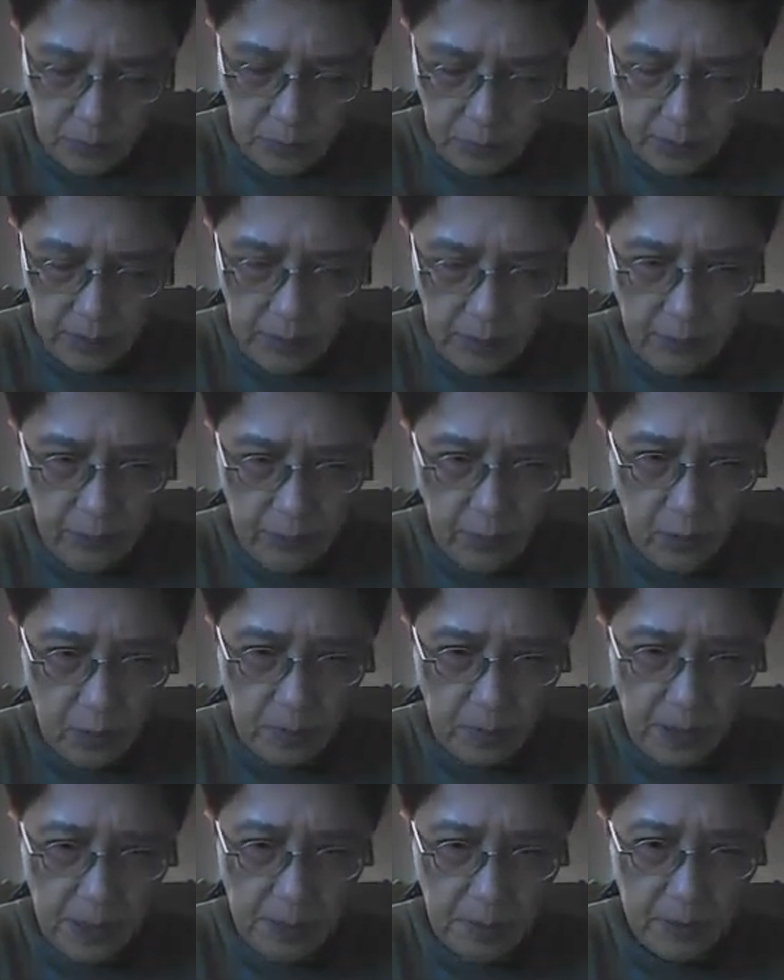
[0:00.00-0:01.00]

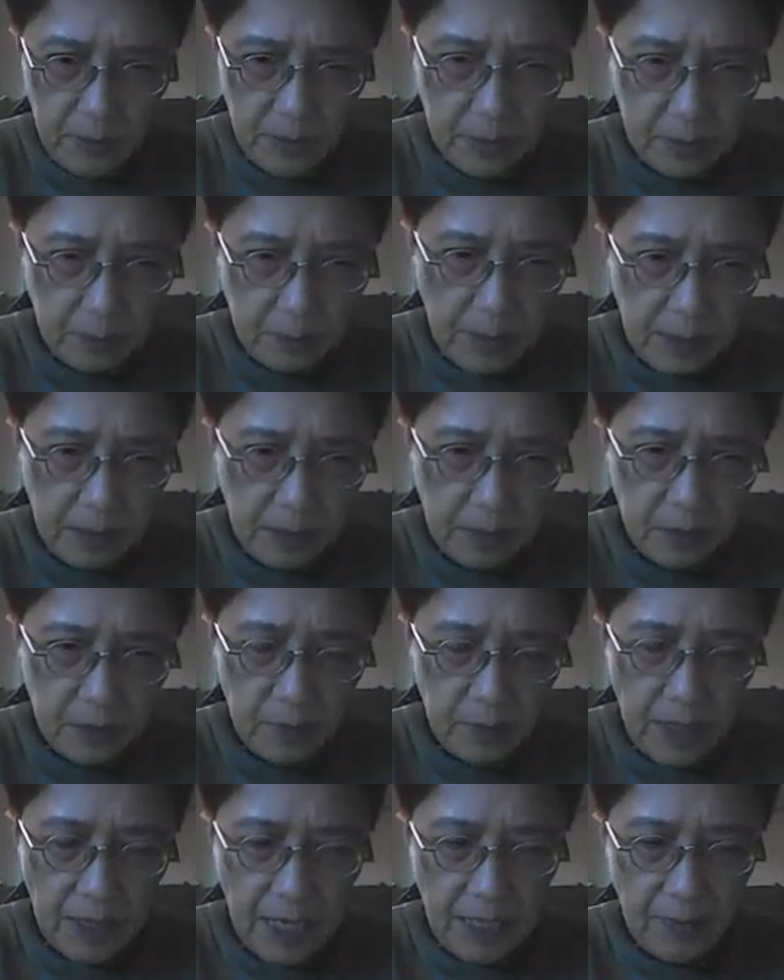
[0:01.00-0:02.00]
24 payments minus
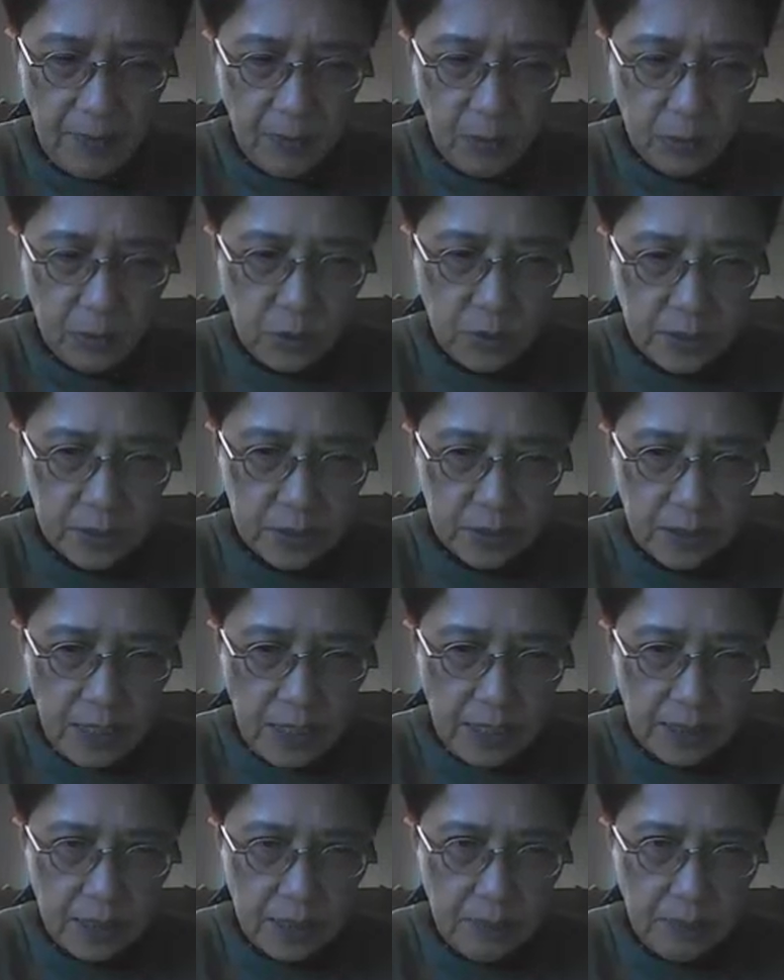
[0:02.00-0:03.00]
5, which is the
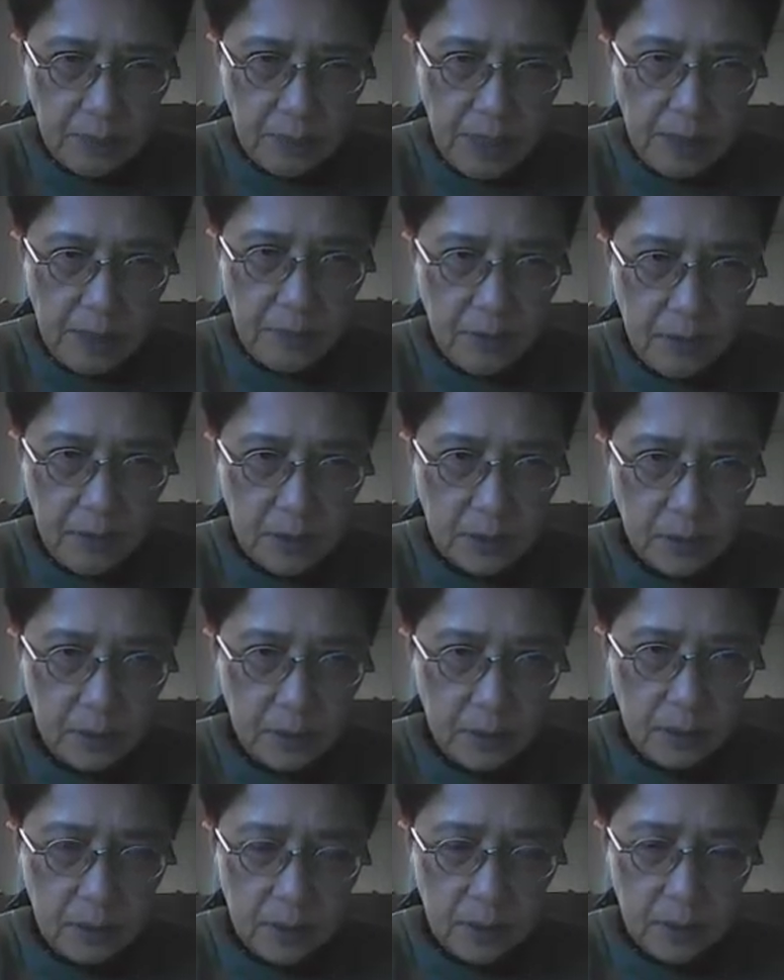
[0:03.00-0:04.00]
19 payments,
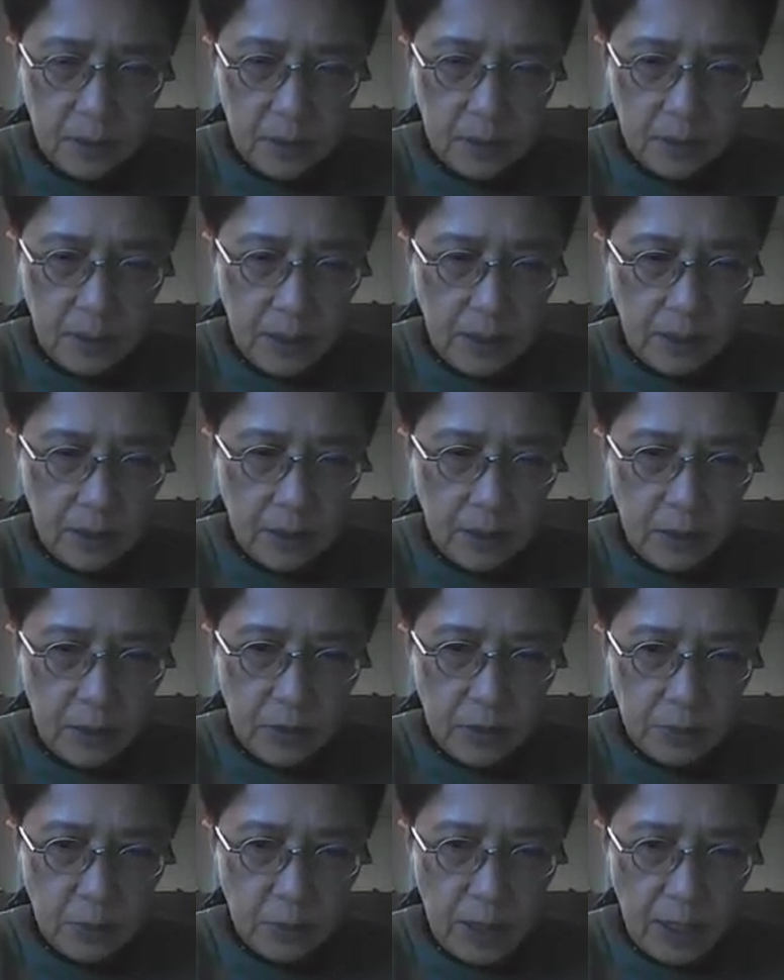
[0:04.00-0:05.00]
and
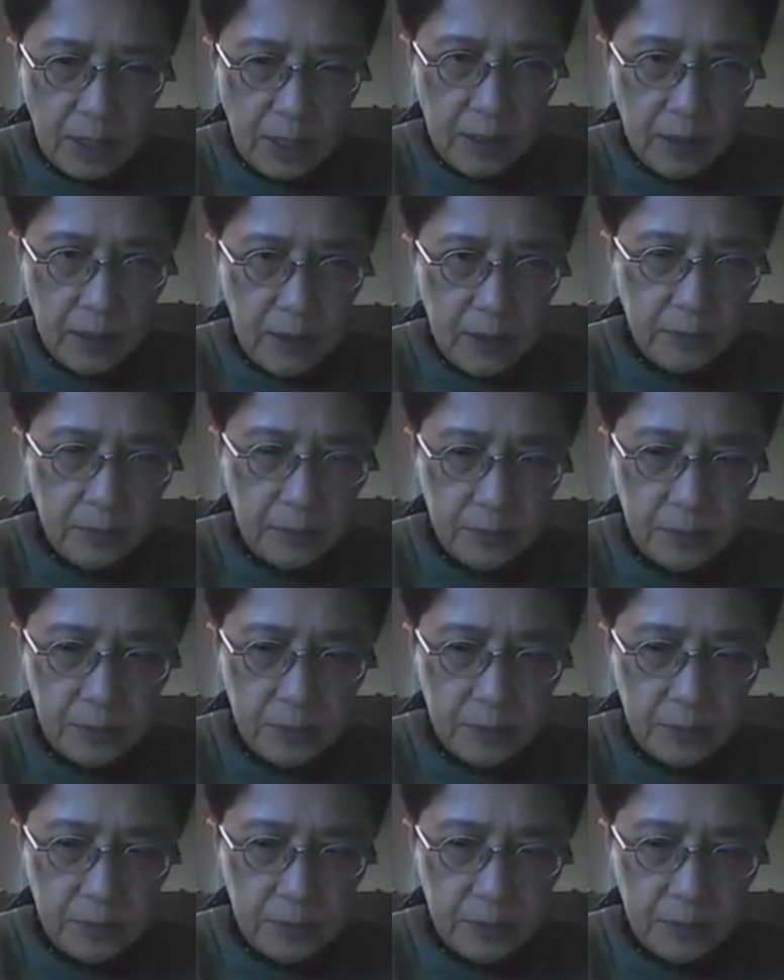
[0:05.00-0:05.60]
close bracket